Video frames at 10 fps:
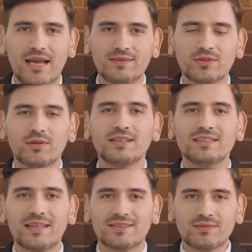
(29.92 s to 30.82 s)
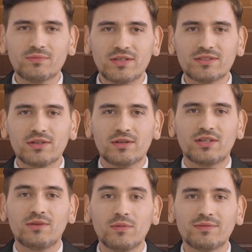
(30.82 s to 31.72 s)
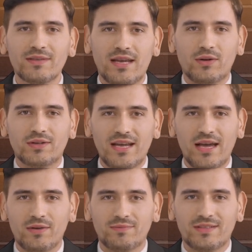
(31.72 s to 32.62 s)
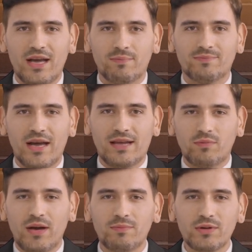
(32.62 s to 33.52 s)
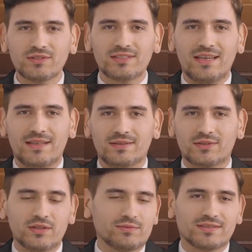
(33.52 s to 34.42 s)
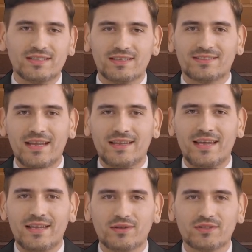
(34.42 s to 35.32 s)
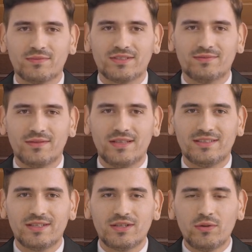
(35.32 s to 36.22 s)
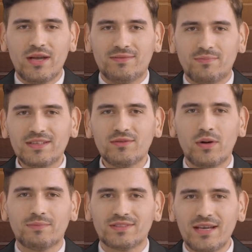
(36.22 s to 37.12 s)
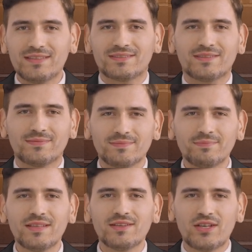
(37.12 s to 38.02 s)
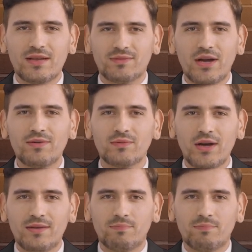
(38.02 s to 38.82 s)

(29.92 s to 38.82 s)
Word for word: After extensive research, we've narrowed down the top five web hosting services that cater specifically to US-based websites. These gems offer